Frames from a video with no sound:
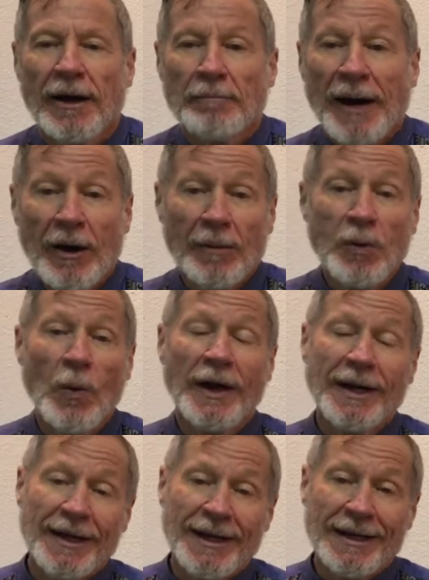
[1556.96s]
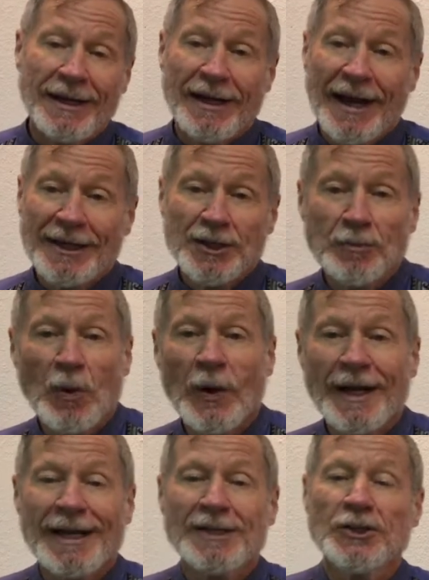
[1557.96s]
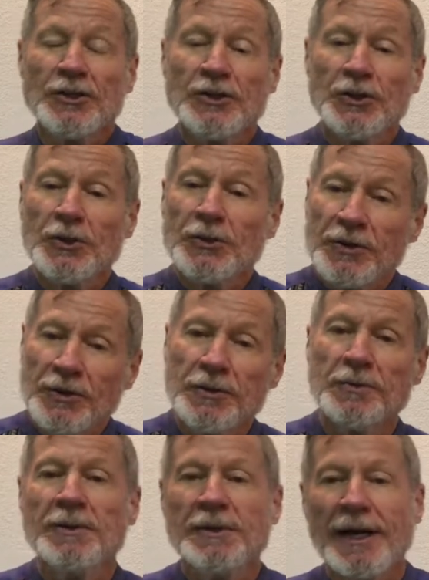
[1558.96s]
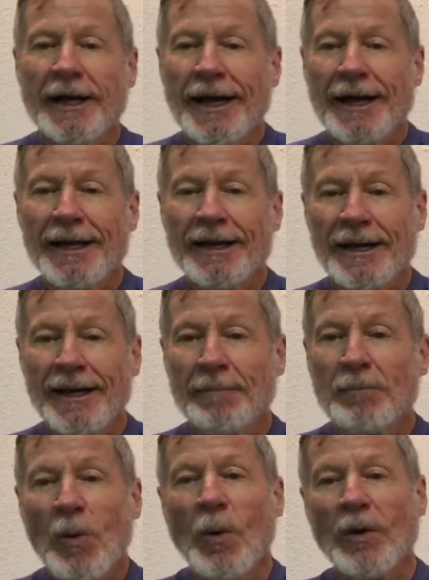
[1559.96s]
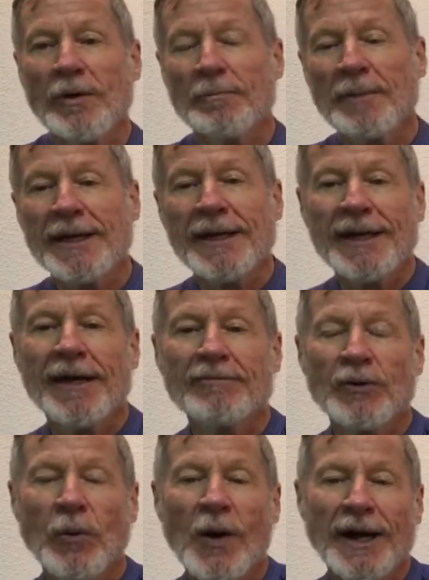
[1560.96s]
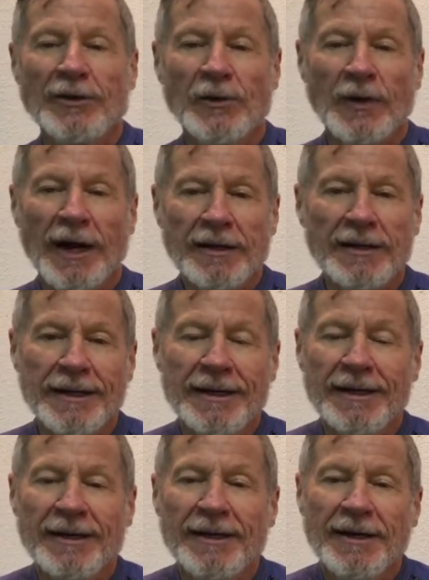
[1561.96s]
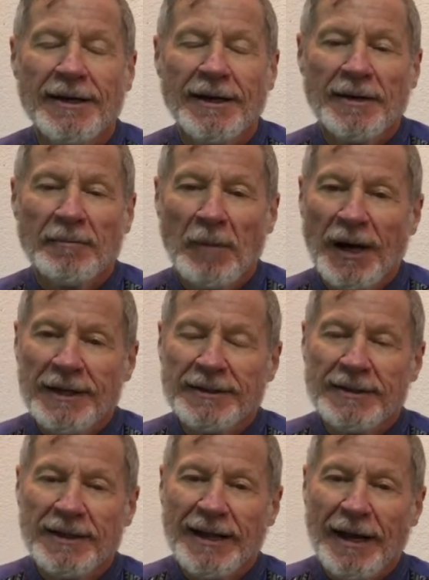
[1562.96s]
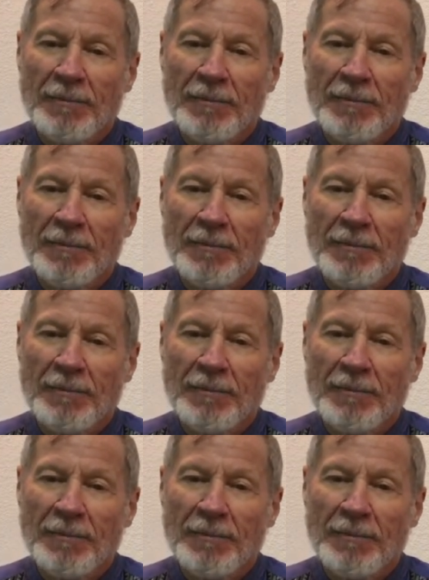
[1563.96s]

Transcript: PowerPoint can export into YouTube and import PDF quite directly, but that